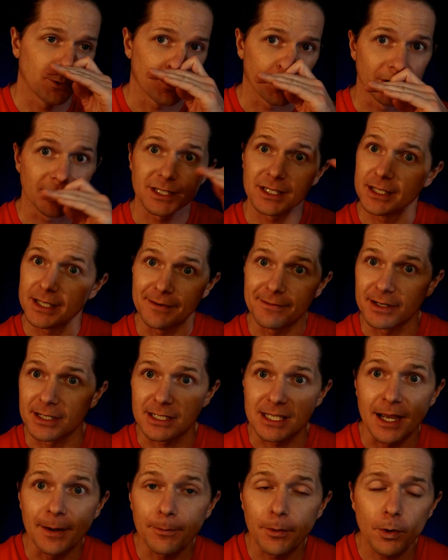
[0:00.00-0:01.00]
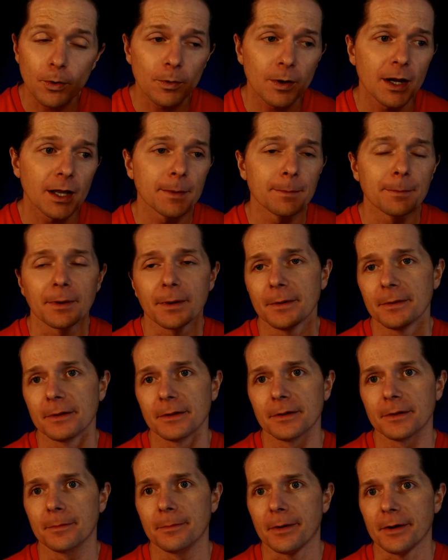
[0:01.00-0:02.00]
or even a tempo run, but